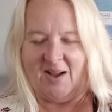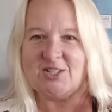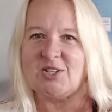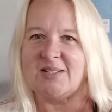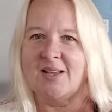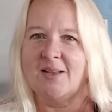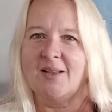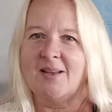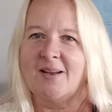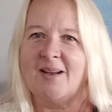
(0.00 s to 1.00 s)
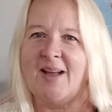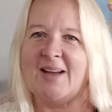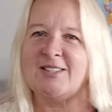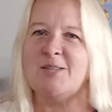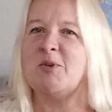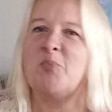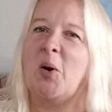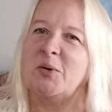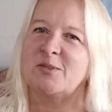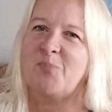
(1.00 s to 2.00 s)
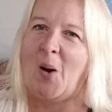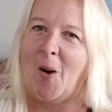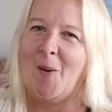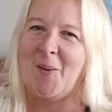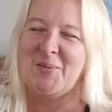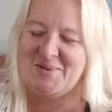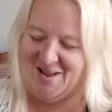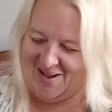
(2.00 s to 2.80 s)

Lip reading: should ask him to postpone.